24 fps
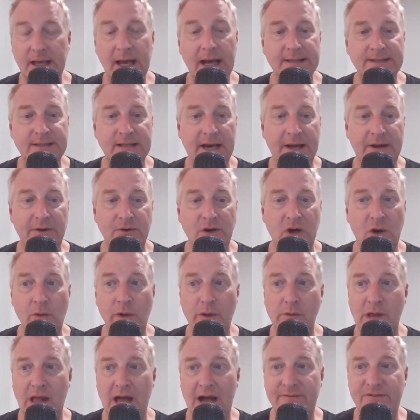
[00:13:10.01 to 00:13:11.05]
Yes, I don't know.
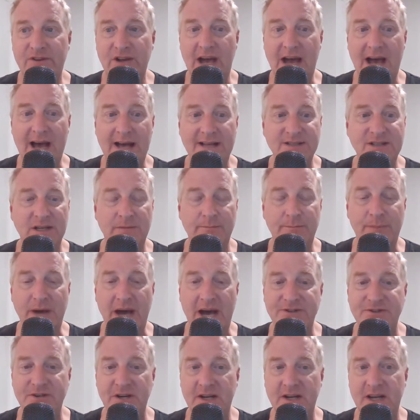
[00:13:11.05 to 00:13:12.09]
We will have to ask him.
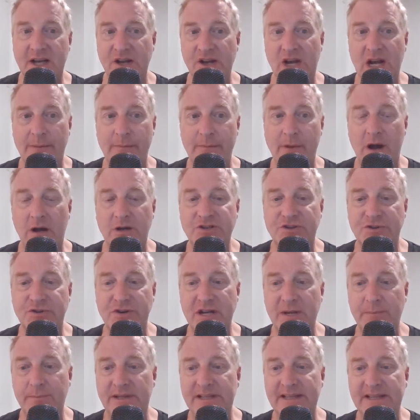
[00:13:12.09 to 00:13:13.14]
Patrick, can you come on our
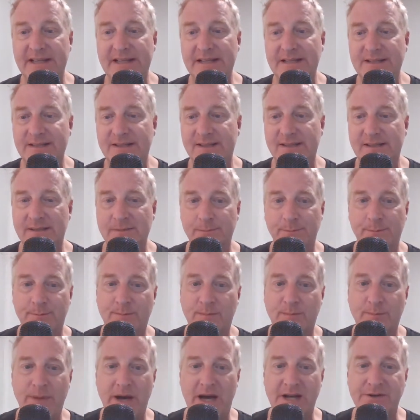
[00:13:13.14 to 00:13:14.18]
stream, please?
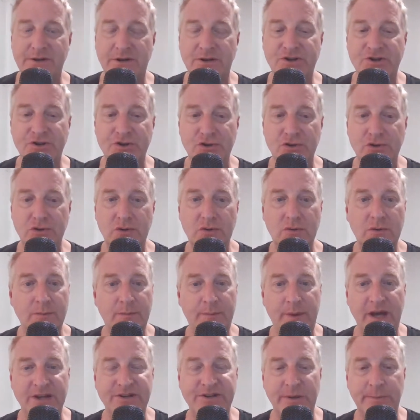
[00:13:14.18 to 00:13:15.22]
Patrick
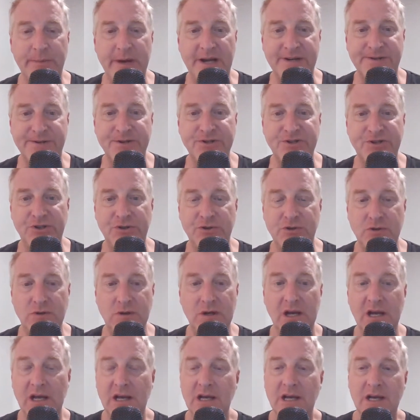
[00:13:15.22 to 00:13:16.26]
Shyu, paging Patrick
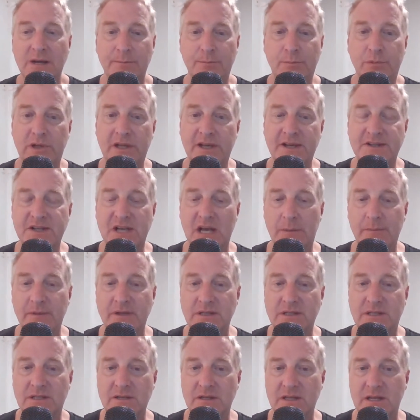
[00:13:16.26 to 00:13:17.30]
Shyu, please come
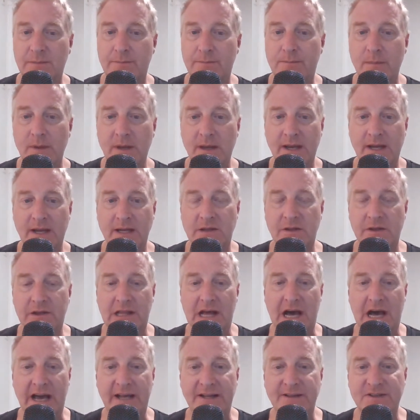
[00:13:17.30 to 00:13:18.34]
into the into the
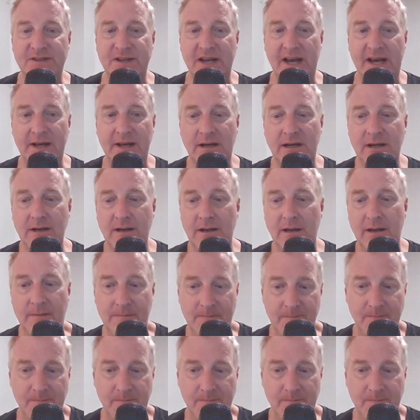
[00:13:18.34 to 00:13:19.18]
lion's den.